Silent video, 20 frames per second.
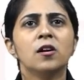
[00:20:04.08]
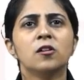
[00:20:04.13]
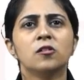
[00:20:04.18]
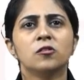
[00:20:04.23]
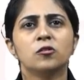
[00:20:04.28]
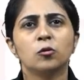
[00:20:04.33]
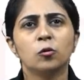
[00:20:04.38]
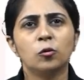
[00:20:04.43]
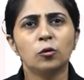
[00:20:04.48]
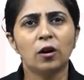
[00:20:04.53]

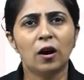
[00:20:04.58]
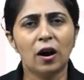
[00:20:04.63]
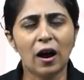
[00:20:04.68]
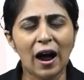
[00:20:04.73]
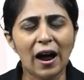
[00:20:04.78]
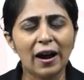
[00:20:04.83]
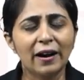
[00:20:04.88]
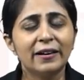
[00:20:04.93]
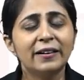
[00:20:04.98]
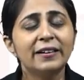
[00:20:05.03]
So
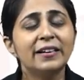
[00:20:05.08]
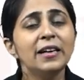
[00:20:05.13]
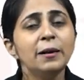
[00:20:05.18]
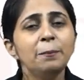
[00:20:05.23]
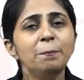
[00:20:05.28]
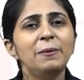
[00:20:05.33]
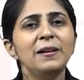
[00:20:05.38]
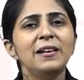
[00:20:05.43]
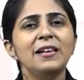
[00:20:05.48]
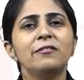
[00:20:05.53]
our
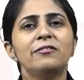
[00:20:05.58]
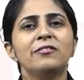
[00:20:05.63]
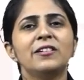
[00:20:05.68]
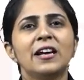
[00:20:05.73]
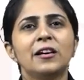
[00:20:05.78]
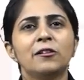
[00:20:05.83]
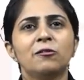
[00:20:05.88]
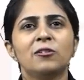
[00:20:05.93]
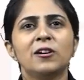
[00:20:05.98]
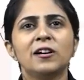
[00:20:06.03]
deep belief
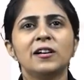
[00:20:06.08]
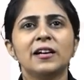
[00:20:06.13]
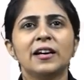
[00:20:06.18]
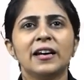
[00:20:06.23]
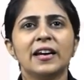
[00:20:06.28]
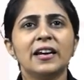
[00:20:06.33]
network,